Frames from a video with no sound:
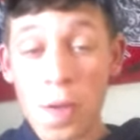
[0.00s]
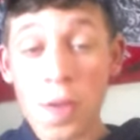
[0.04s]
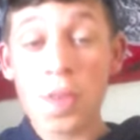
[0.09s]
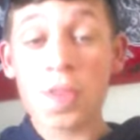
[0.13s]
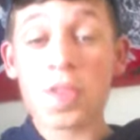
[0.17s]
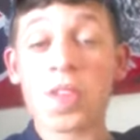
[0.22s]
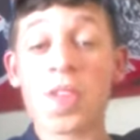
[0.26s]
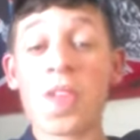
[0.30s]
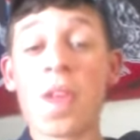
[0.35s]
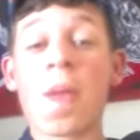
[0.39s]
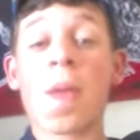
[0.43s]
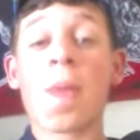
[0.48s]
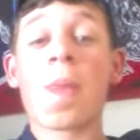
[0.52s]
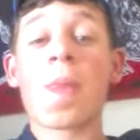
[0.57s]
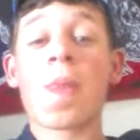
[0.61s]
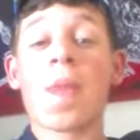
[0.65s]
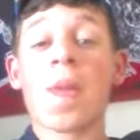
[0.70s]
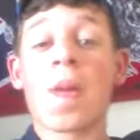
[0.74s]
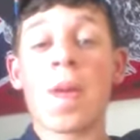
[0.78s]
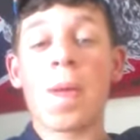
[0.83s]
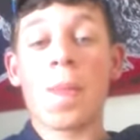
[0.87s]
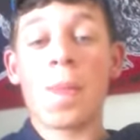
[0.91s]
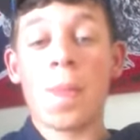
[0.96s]
boots,
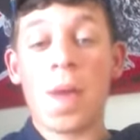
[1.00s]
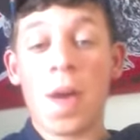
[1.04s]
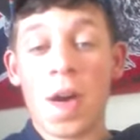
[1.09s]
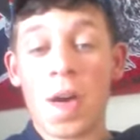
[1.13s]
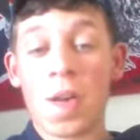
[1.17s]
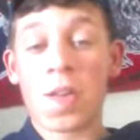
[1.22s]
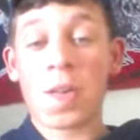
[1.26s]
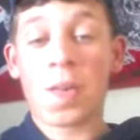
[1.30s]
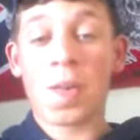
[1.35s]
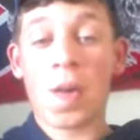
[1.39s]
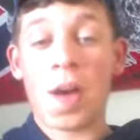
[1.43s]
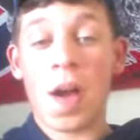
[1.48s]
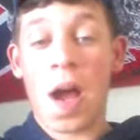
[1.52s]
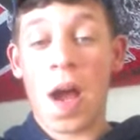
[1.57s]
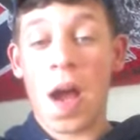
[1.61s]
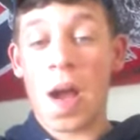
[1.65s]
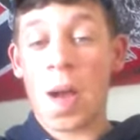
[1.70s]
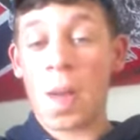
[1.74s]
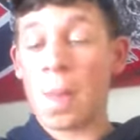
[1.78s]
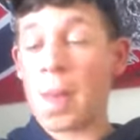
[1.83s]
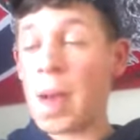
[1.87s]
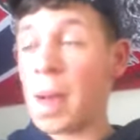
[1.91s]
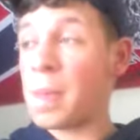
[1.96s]

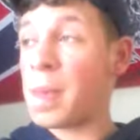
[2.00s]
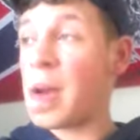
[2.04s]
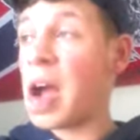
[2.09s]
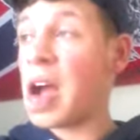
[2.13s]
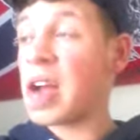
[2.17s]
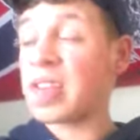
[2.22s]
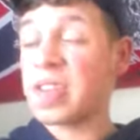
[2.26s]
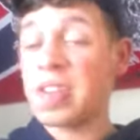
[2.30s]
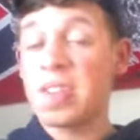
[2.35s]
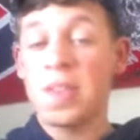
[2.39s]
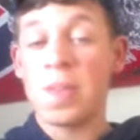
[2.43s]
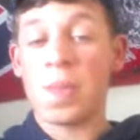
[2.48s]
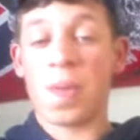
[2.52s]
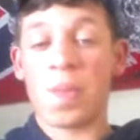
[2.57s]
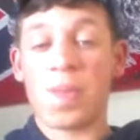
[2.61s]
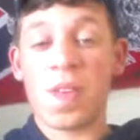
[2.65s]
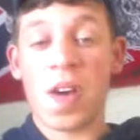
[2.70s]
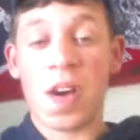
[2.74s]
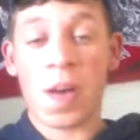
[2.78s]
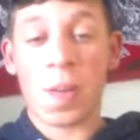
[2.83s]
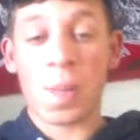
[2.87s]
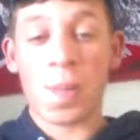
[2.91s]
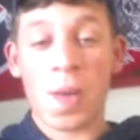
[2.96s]
under my boxers and my
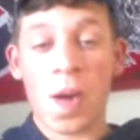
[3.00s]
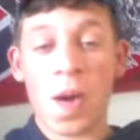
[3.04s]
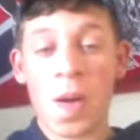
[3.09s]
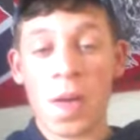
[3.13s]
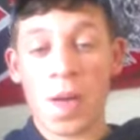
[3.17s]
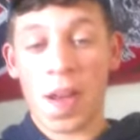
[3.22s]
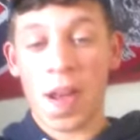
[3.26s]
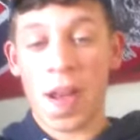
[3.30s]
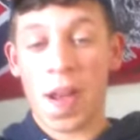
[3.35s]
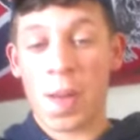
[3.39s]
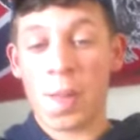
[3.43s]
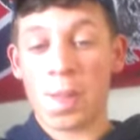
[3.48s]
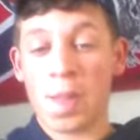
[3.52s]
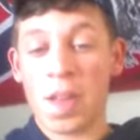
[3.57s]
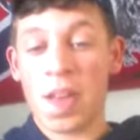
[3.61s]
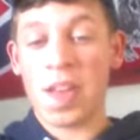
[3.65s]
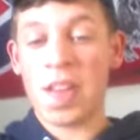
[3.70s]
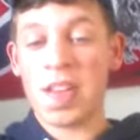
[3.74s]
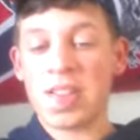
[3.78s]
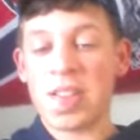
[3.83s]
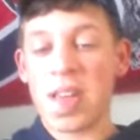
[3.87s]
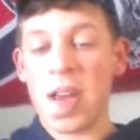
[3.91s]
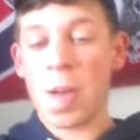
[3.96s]
fucking ball cap.
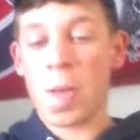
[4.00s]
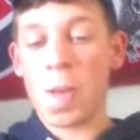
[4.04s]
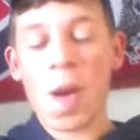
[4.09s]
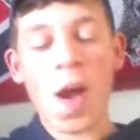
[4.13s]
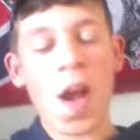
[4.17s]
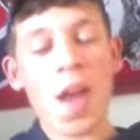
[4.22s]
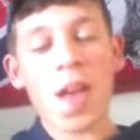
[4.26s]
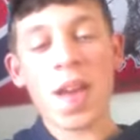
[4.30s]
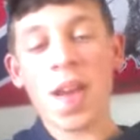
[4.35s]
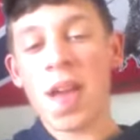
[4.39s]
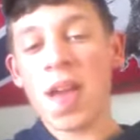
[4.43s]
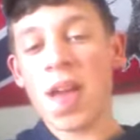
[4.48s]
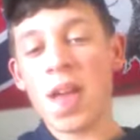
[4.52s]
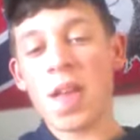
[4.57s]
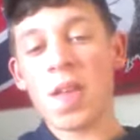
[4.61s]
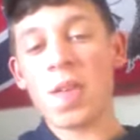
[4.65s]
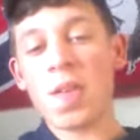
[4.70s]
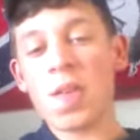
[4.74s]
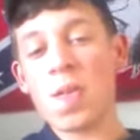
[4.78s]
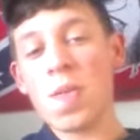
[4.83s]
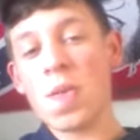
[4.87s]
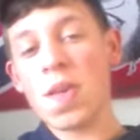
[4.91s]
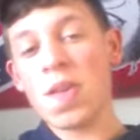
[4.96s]
And he's like, why the hell
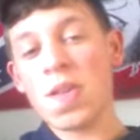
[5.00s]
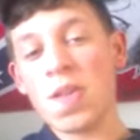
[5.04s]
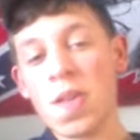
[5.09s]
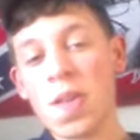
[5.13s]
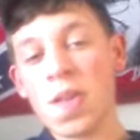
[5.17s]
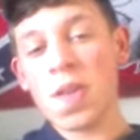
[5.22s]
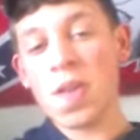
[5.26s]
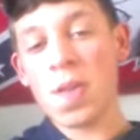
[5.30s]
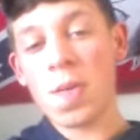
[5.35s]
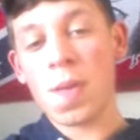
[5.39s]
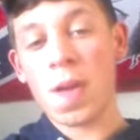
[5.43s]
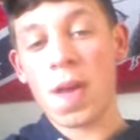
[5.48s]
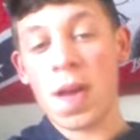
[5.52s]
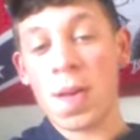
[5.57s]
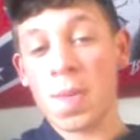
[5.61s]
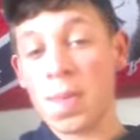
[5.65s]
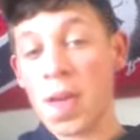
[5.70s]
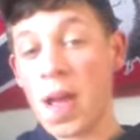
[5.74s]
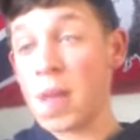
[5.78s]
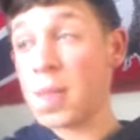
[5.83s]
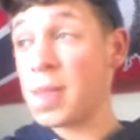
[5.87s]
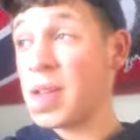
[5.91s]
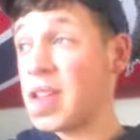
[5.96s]
are you in your underwear?
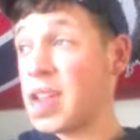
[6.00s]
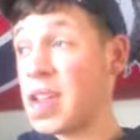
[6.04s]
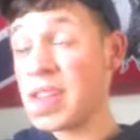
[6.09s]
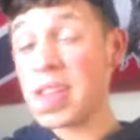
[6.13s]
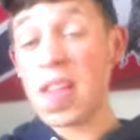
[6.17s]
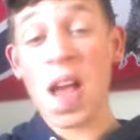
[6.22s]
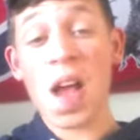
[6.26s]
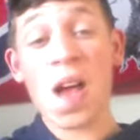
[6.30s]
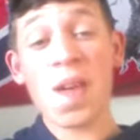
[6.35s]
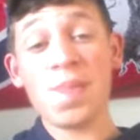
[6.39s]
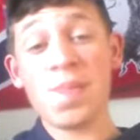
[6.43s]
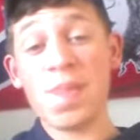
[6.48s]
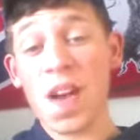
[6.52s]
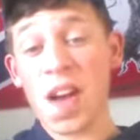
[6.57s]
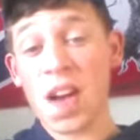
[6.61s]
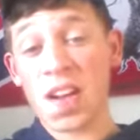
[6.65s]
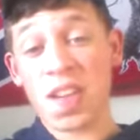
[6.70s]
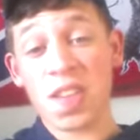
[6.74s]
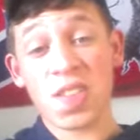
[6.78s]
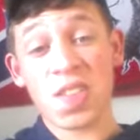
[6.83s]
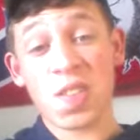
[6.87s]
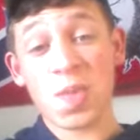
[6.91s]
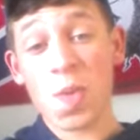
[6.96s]
I'm like, because I'm
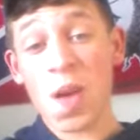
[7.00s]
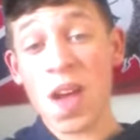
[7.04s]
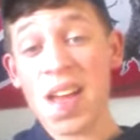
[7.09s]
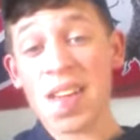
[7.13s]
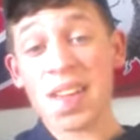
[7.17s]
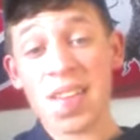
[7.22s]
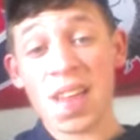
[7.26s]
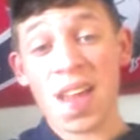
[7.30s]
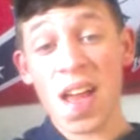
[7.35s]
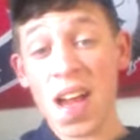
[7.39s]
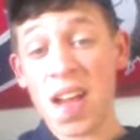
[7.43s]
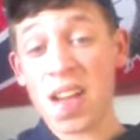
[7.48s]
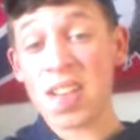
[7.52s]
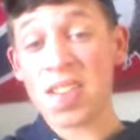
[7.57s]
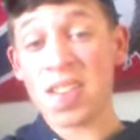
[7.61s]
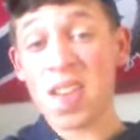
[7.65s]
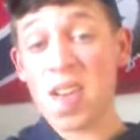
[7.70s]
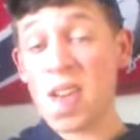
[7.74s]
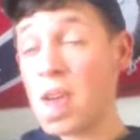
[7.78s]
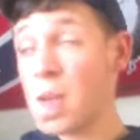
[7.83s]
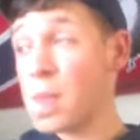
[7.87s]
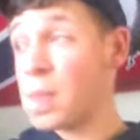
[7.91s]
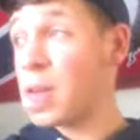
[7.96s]
fucking sweating like a
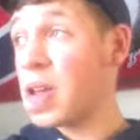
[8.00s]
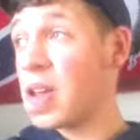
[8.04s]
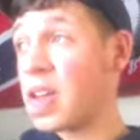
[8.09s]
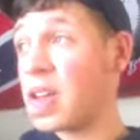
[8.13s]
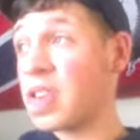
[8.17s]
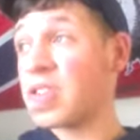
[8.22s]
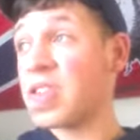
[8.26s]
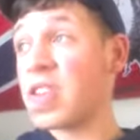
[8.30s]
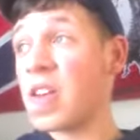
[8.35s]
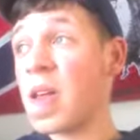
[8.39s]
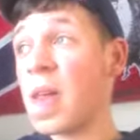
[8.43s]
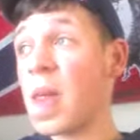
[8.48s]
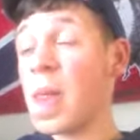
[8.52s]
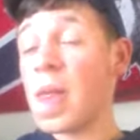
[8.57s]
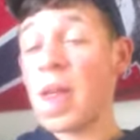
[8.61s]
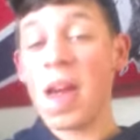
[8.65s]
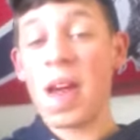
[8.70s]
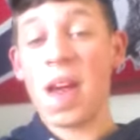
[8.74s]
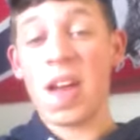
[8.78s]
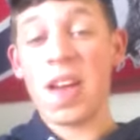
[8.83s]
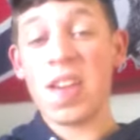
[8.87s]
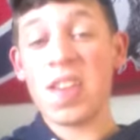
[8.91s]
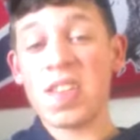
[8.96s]
sumbitch.
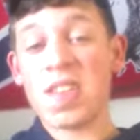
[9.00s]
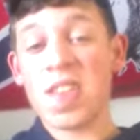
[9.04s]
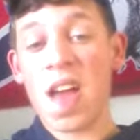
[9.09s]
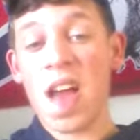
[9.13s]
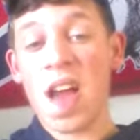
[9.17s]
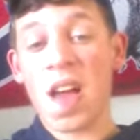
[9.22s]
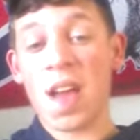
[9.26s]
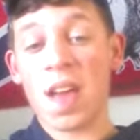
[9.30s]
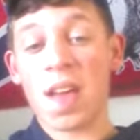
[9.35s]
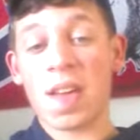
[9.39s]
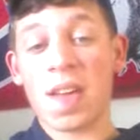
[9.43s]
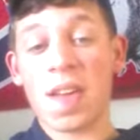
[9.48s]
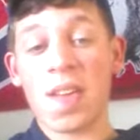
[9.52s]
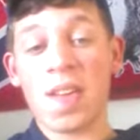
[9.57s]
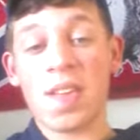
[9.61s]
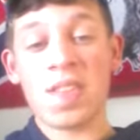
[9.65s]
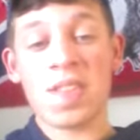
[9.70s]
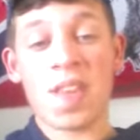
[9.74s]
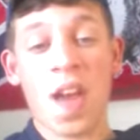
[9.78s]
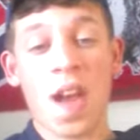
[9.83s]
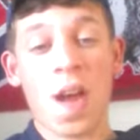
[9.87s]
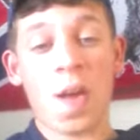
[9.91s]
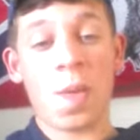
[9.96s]
He's like,
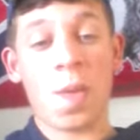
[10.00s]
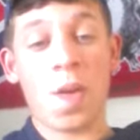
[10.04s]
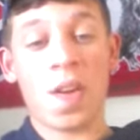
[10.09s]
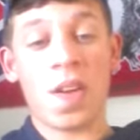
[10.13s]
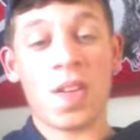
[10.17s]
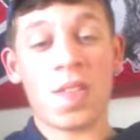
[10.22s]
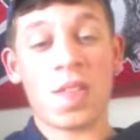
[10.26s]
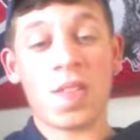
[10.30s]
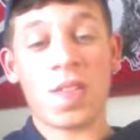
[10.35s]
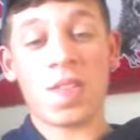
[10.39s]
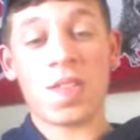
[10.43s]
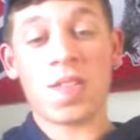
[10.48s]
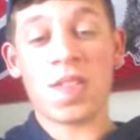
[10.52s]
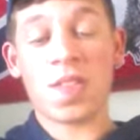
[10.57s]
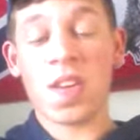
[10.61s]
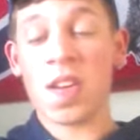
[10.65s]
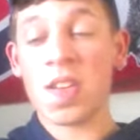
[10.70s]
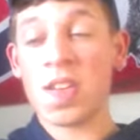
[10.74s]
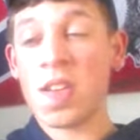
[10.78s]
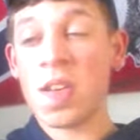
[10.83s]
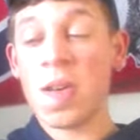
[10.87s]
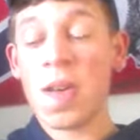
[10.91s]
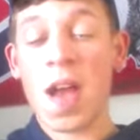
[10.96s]
well,
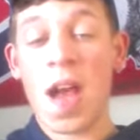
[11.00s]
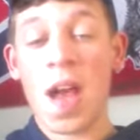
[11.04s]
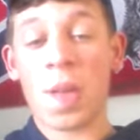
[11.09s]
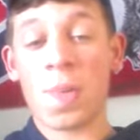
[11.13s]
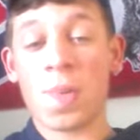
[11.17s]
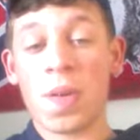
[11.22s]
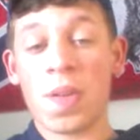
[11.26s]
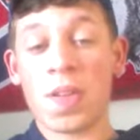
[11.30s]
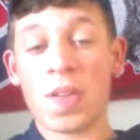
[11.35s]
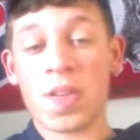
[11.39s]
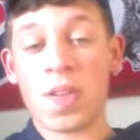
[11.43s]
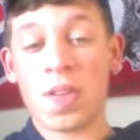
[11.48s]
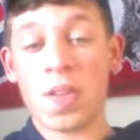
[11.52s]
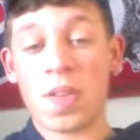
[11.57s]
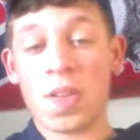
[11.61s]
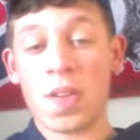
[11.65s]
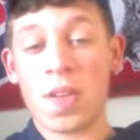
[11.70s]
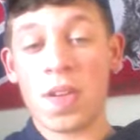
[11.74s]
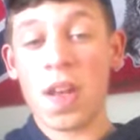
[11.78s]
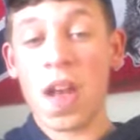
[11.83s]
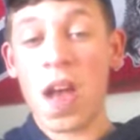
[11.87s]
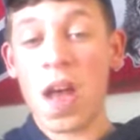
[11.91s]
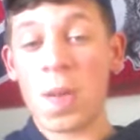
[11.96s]
son, you gotta put your
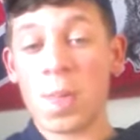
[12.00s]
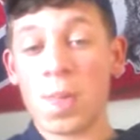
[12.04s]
